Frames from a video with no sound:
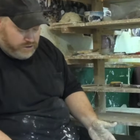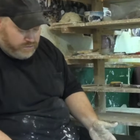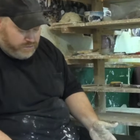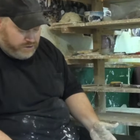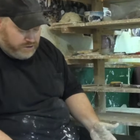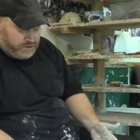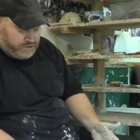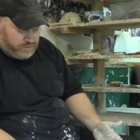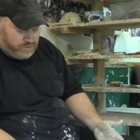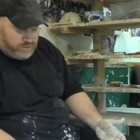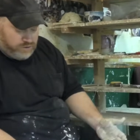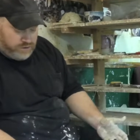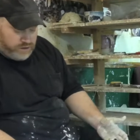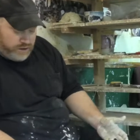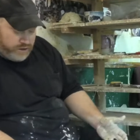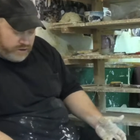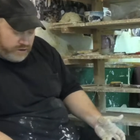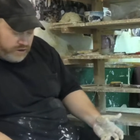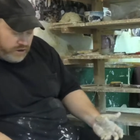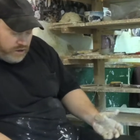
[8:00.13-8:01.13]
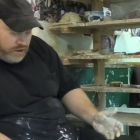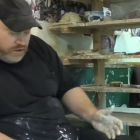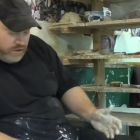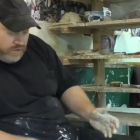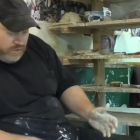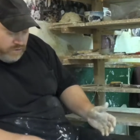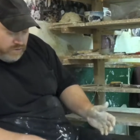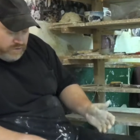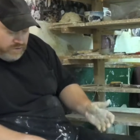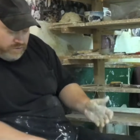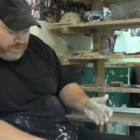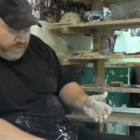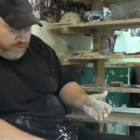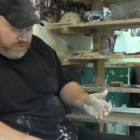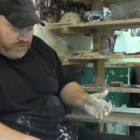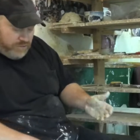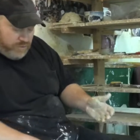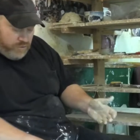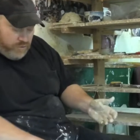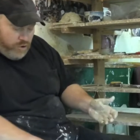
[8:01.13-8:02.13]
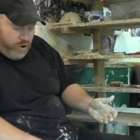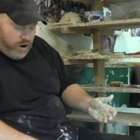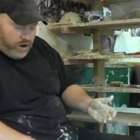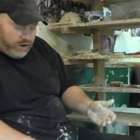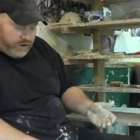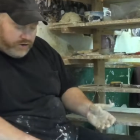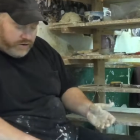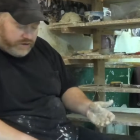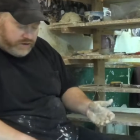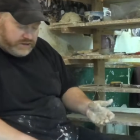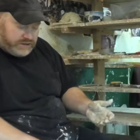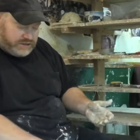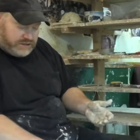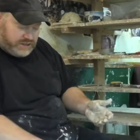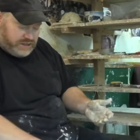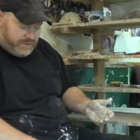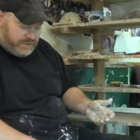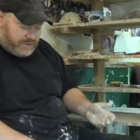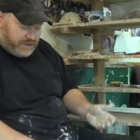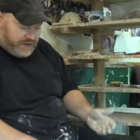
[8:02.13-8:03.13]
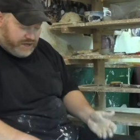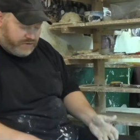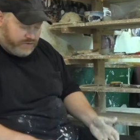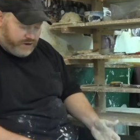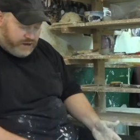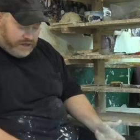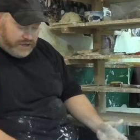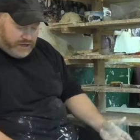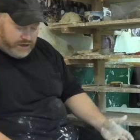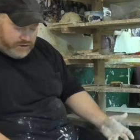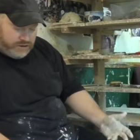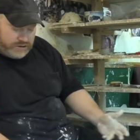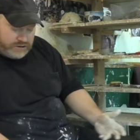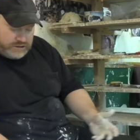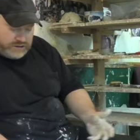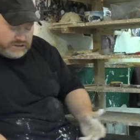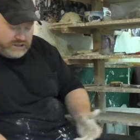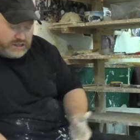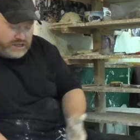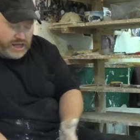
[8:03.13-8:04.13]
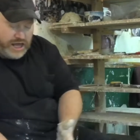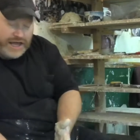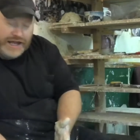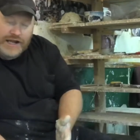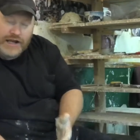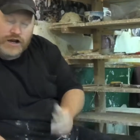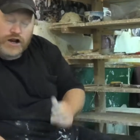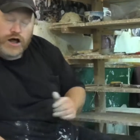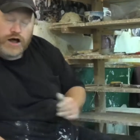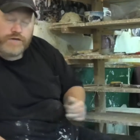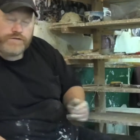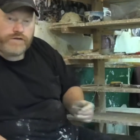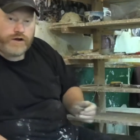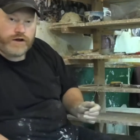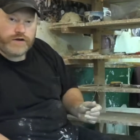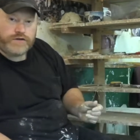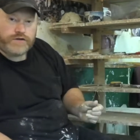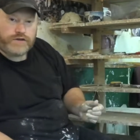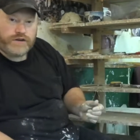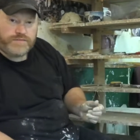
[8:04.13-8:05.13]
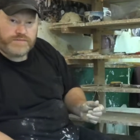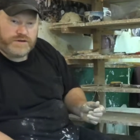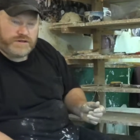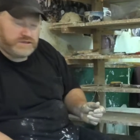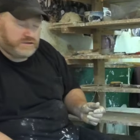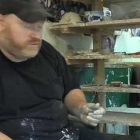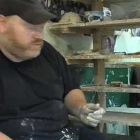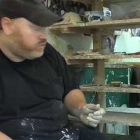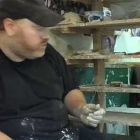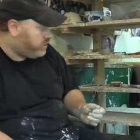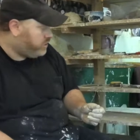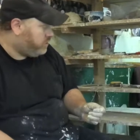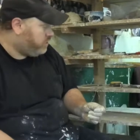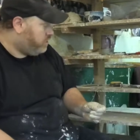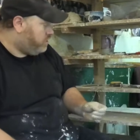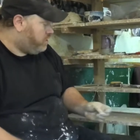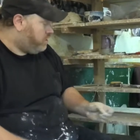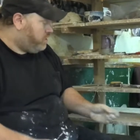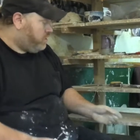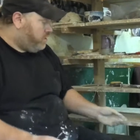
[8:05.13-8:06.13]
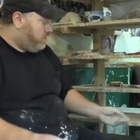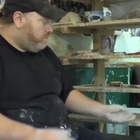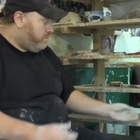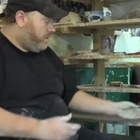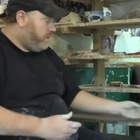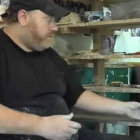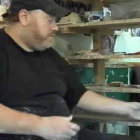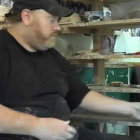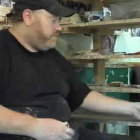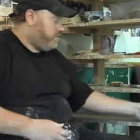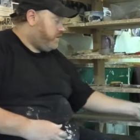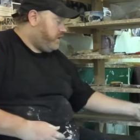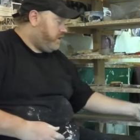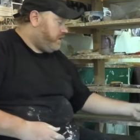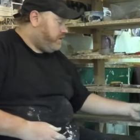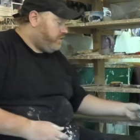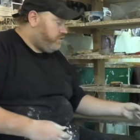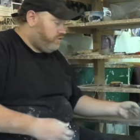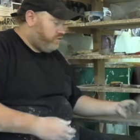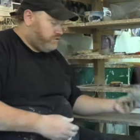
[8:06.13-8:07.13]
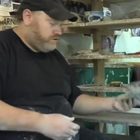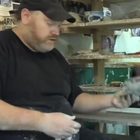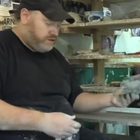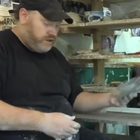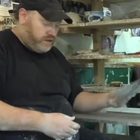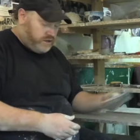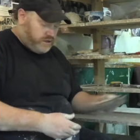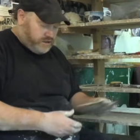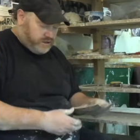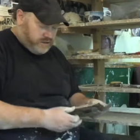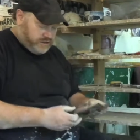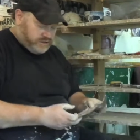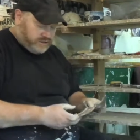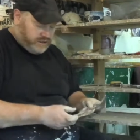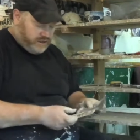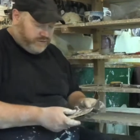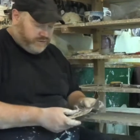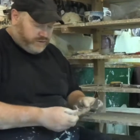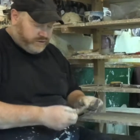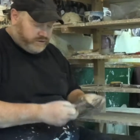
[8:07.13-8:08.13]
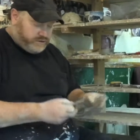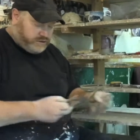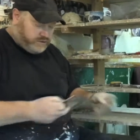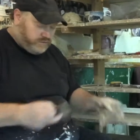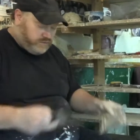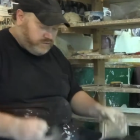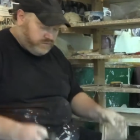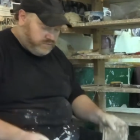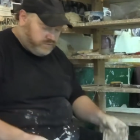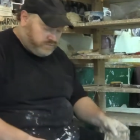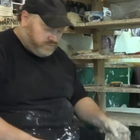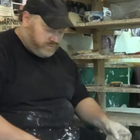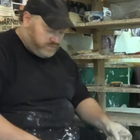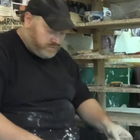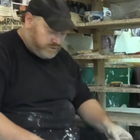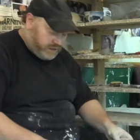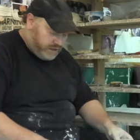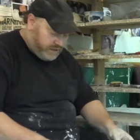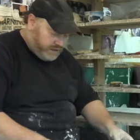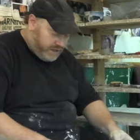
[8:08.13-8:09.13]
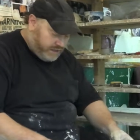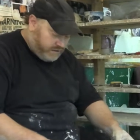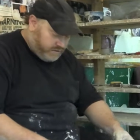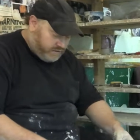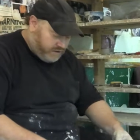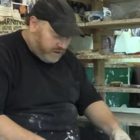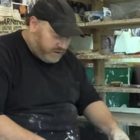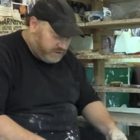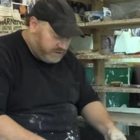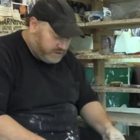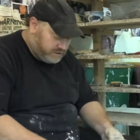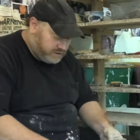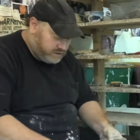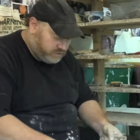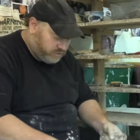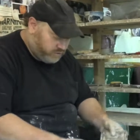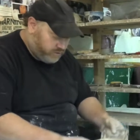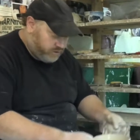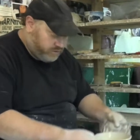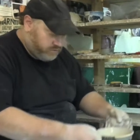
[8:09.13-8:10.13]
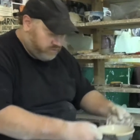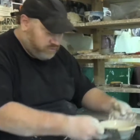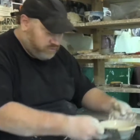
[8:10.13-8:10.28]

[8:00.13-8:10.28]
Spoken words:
piece of wood there, put some water and slip down right here and just slide it off onto that piece of wood. But I use these lifters, and that does distort